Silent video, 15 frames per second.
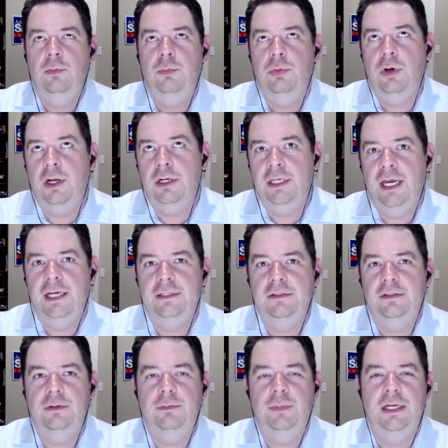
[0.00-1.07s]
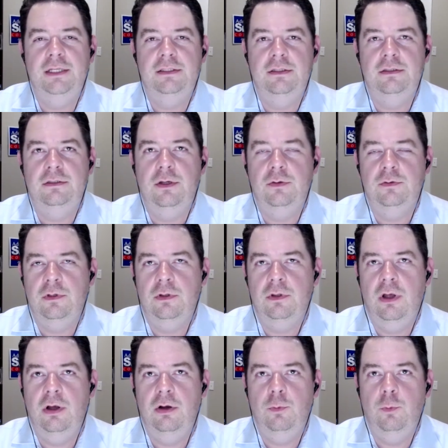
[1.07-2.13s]
broadcast your message goes a
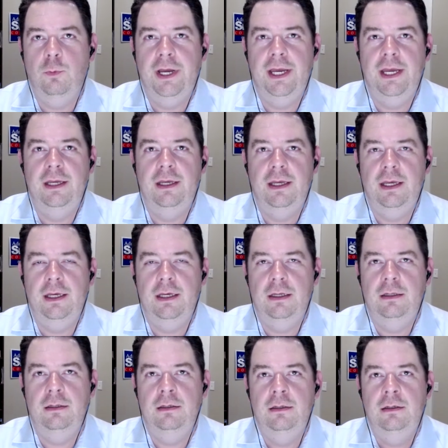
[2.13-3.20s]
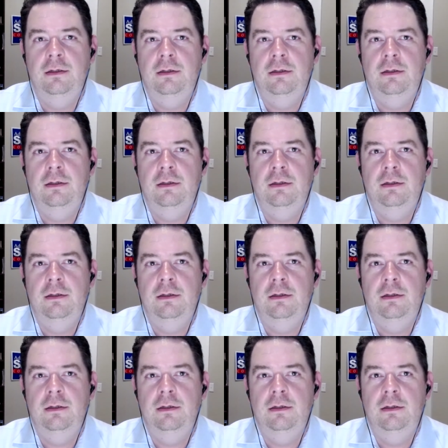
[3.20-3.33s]
long way. And